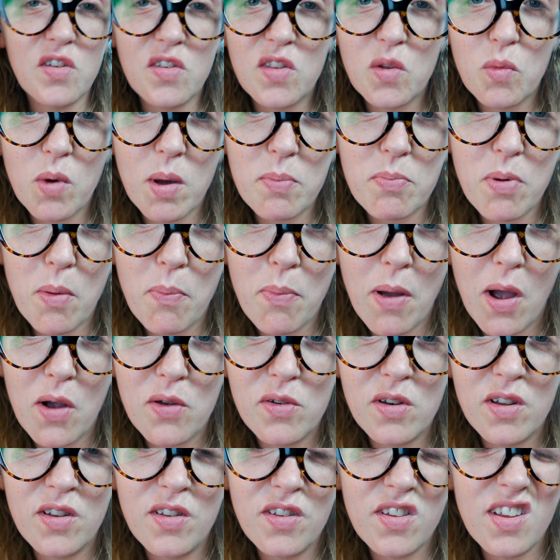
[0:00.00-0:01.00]
used the word
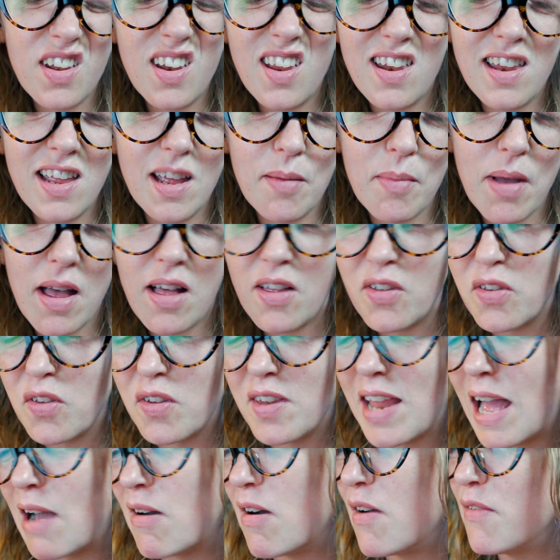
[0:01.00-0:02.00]
proponent in an email,
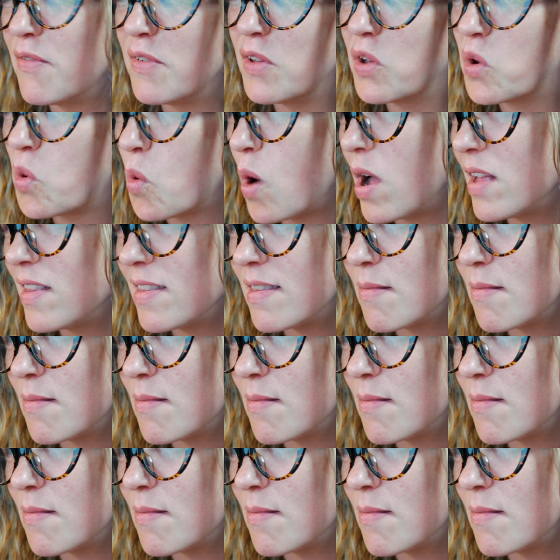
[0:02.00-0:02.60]
so now I feel quite